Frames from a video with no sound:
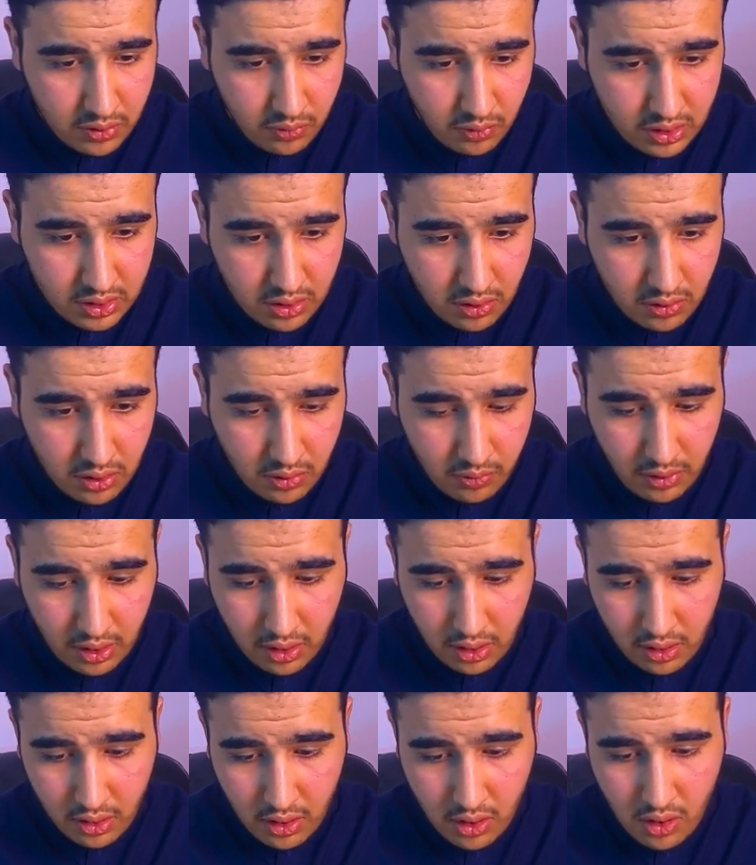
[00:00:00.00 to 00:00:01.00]
Which router we
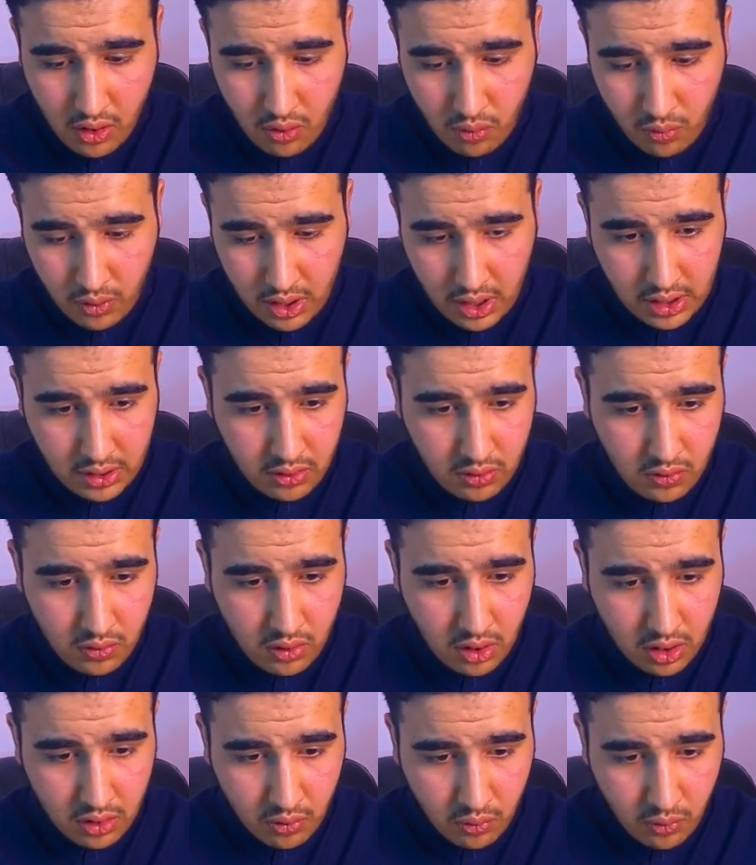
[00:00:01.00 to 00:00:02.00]
are?
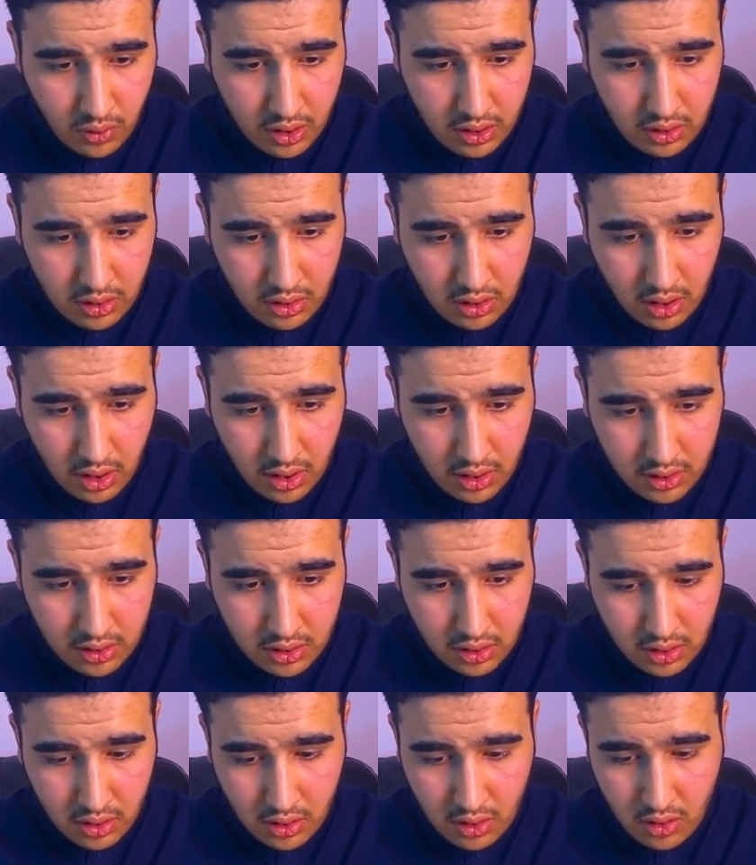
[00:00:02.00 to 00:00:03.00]

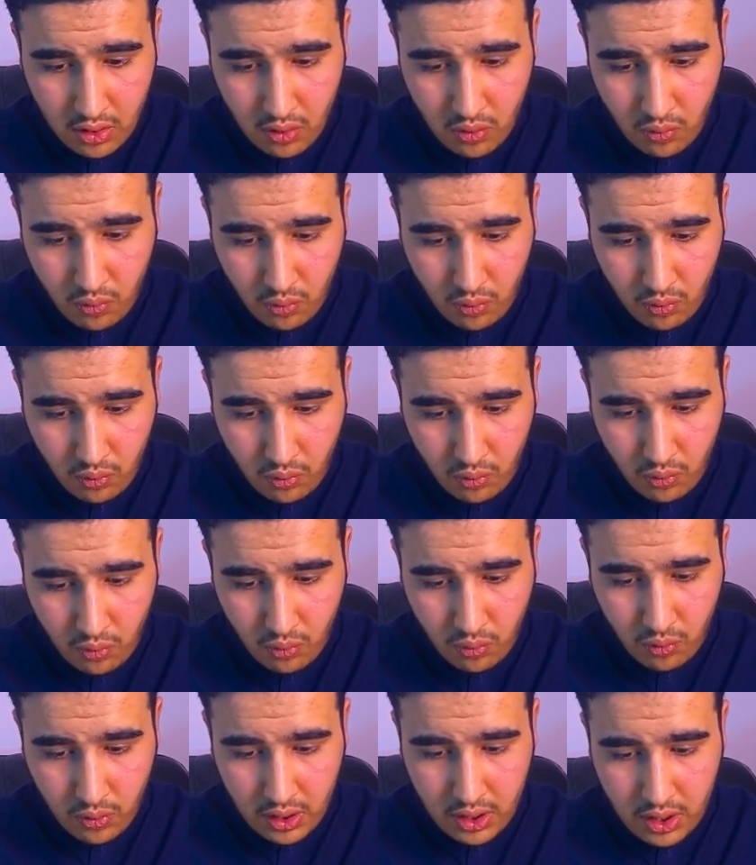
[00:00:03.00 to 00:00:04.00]

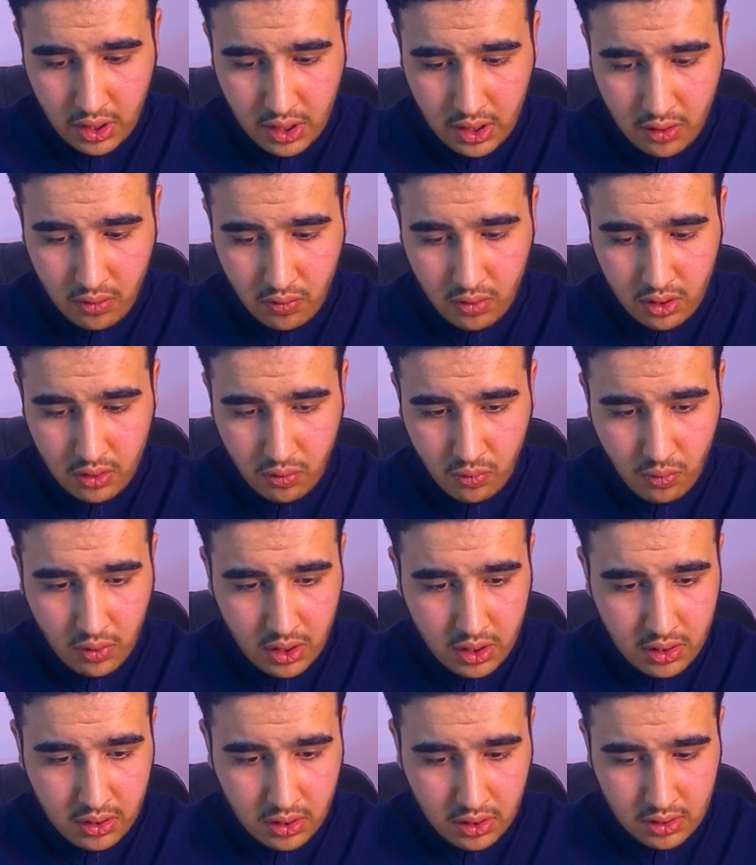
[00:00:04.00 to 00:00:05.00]

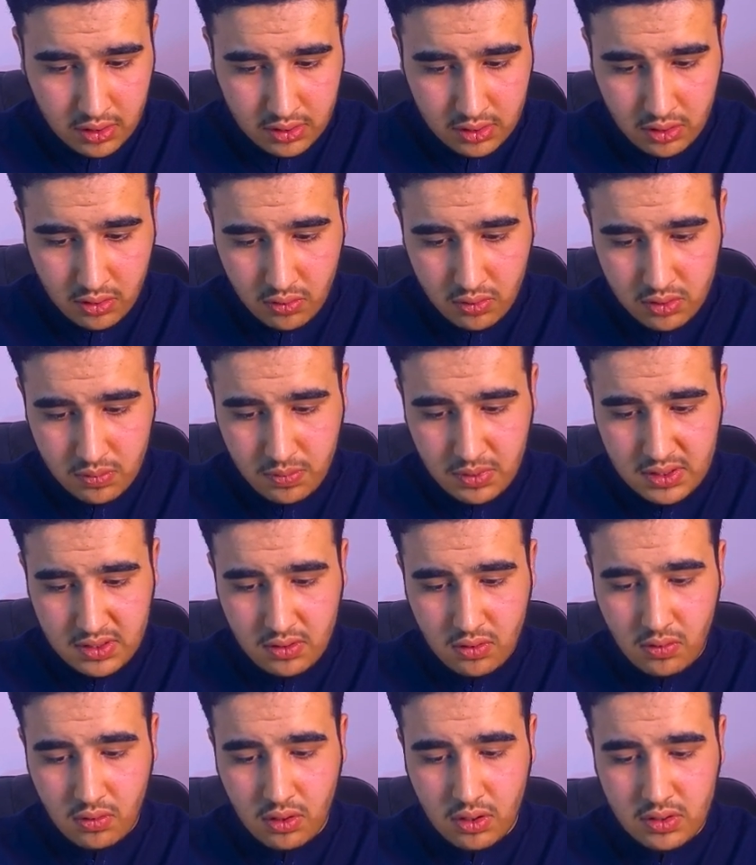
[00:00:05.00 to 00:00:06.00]
192.1.101.0 space
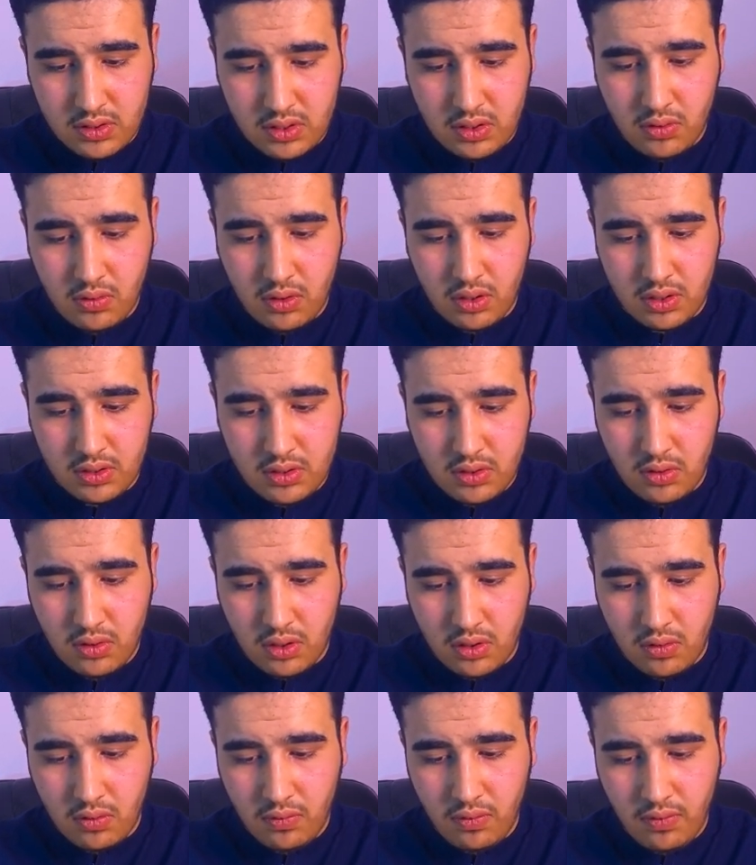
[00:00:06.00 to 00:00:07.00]

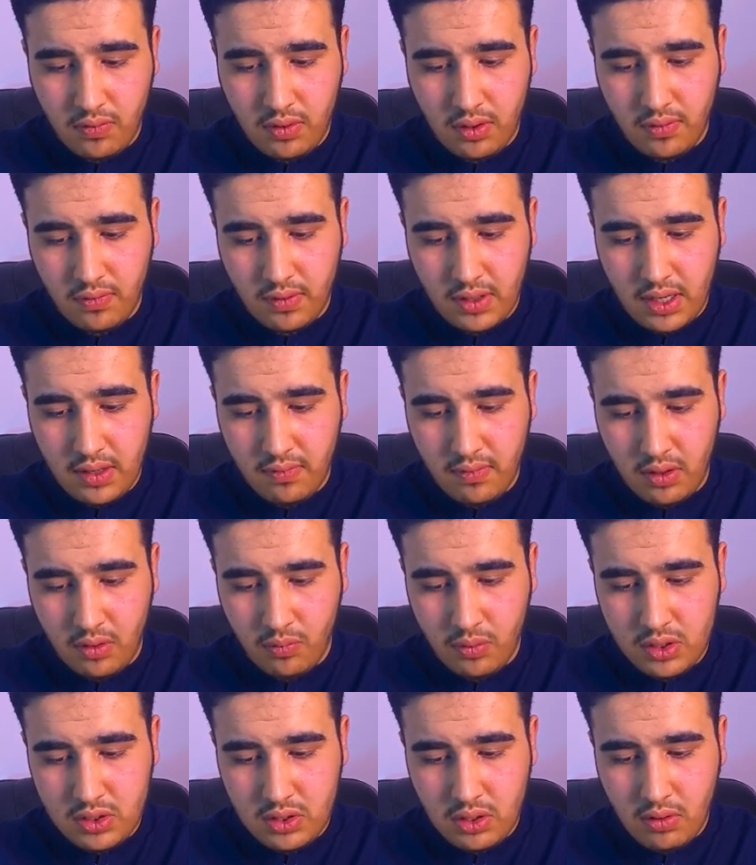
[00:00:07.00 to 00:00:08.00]
0.0.0.255.
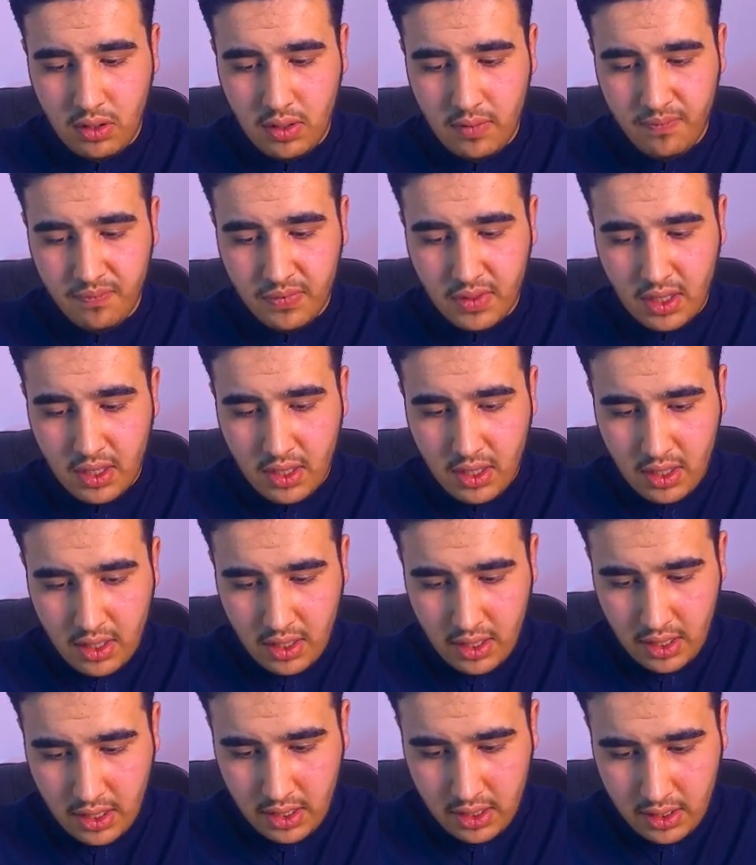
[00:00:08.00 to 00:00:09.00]
In which area?
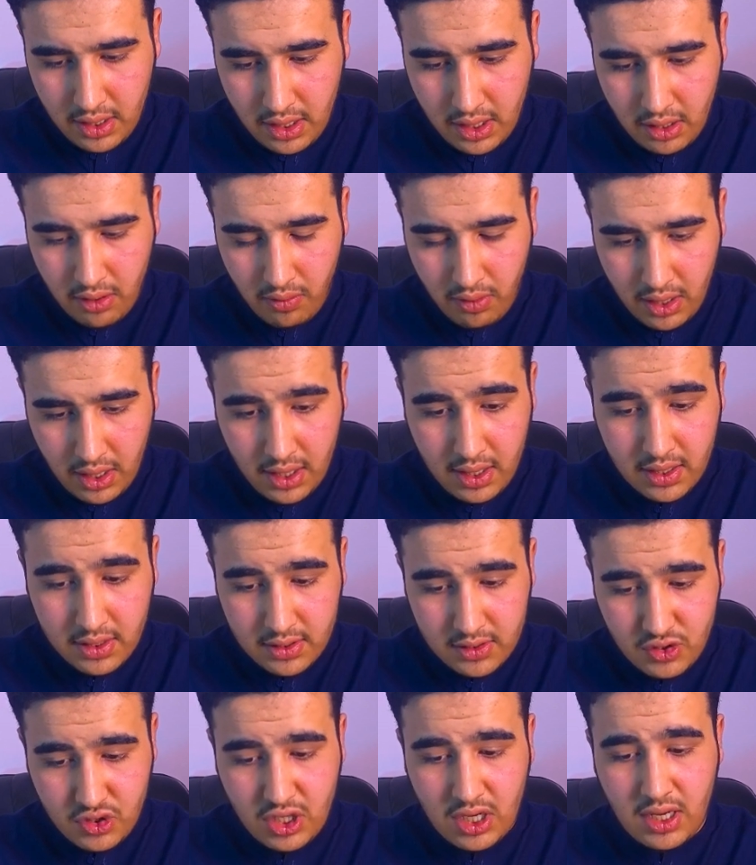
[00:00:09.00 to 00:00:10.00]
In area
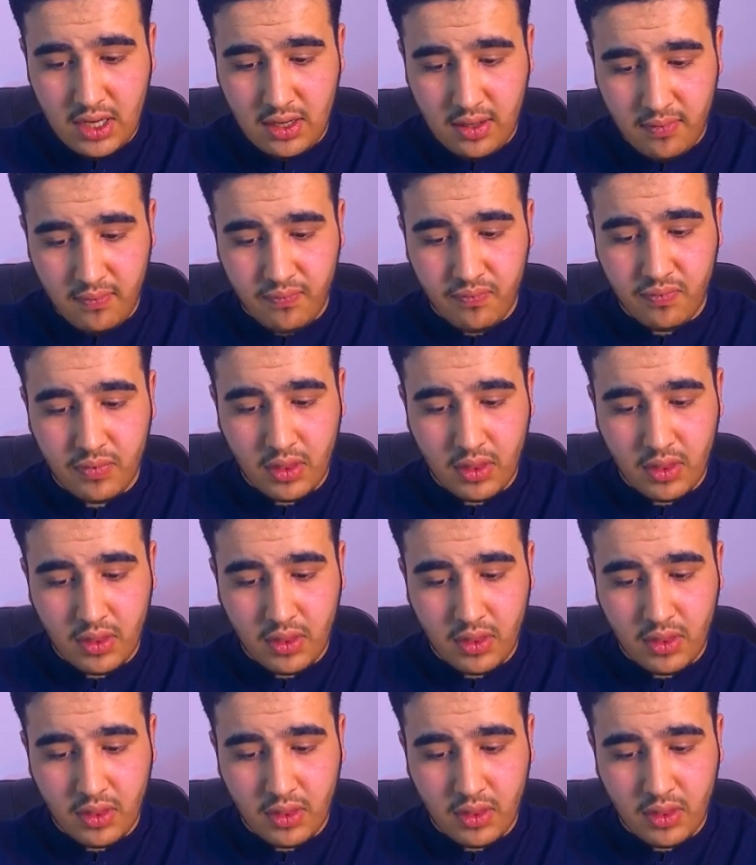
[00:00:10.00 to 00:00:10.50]
10.